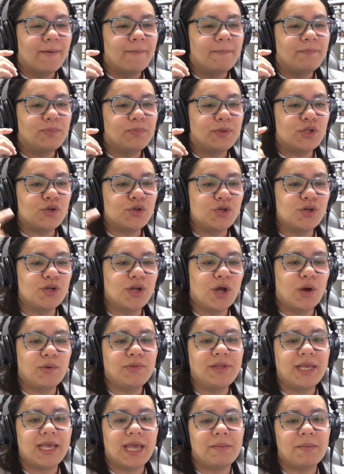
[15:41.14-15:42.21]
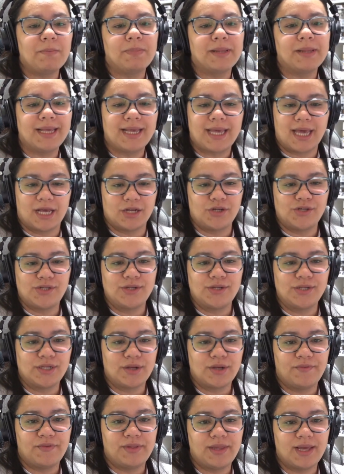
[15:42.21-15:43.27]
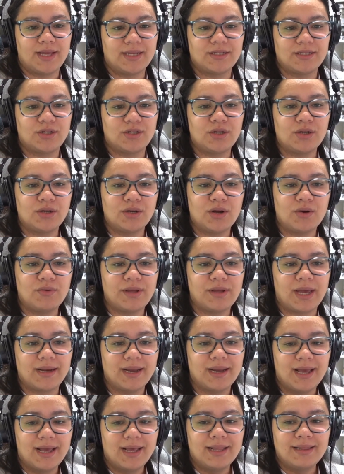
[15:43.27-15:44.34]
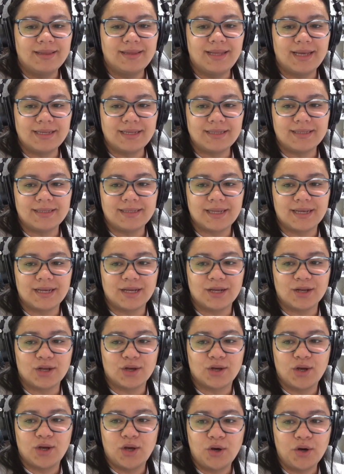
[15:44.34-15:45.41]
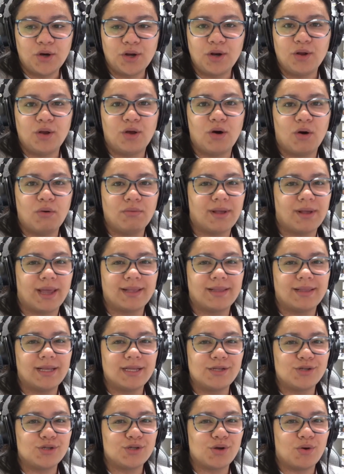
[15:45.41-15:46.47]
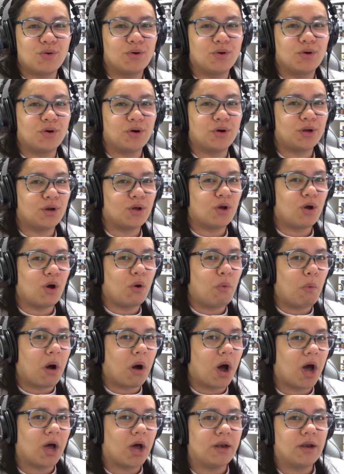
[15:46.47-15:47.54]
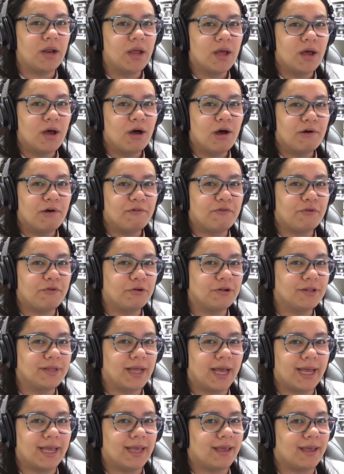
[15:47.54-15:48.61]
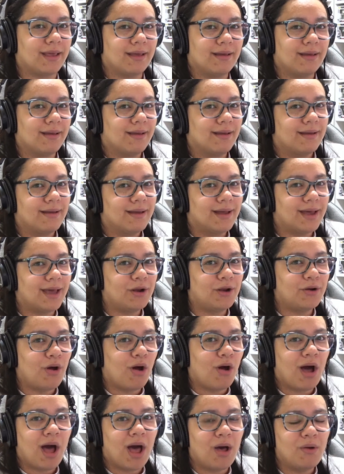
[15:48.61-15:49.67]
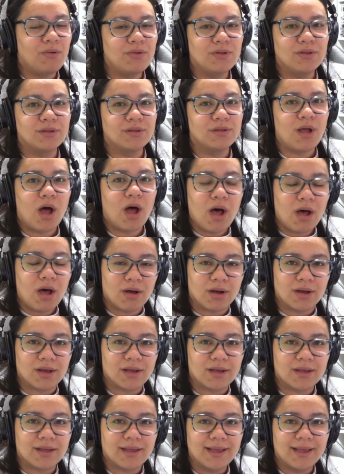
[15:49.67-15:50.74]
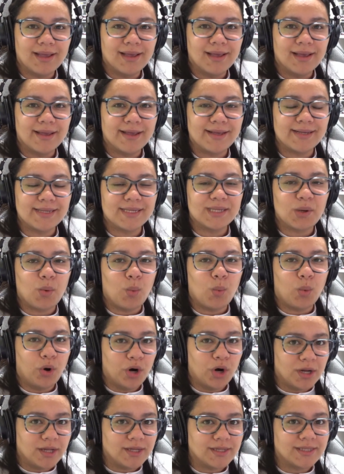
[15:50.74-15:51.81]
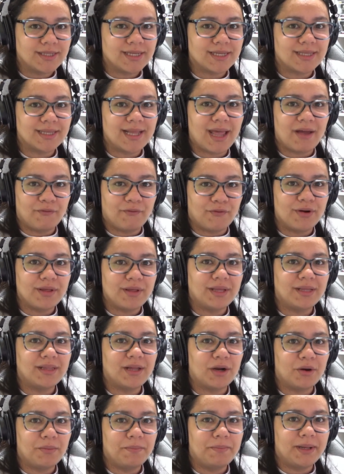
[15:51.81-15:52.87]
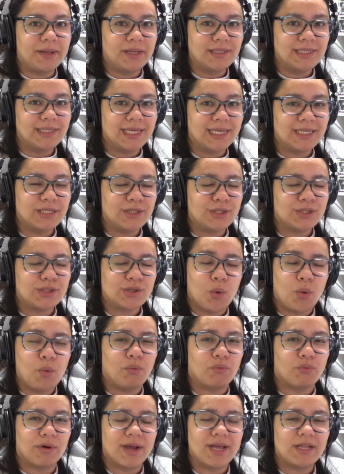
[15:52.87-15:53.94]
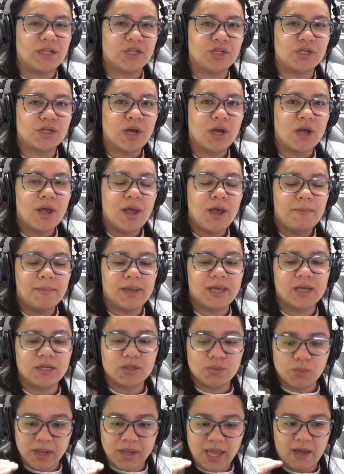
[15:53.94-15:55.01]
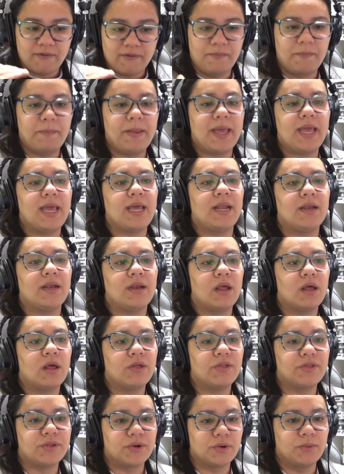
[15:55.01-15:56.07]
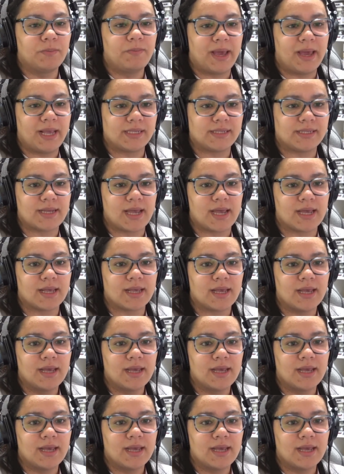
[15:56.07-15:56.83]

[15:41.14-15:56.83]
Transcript: do you know the implications of this? Do you know that this could go, like, this show could go on for, like, I don't know how long? Because the world and everything they're building is so rich, because we have been through basic,